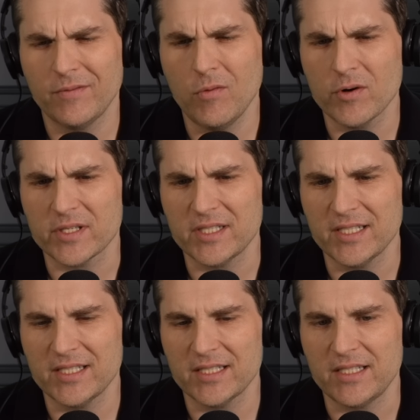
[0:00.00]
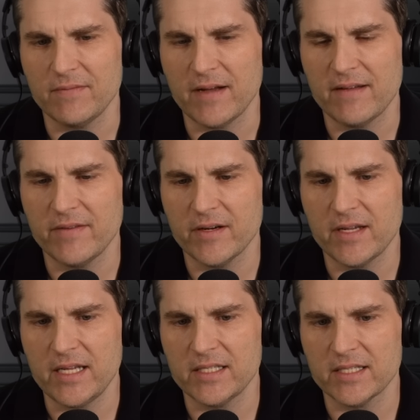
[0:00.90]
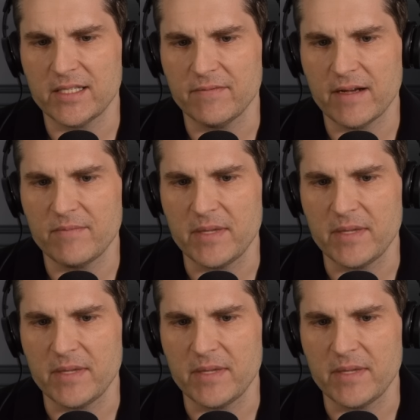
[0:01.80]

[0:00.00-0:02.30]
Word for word: four, 665 here, 865.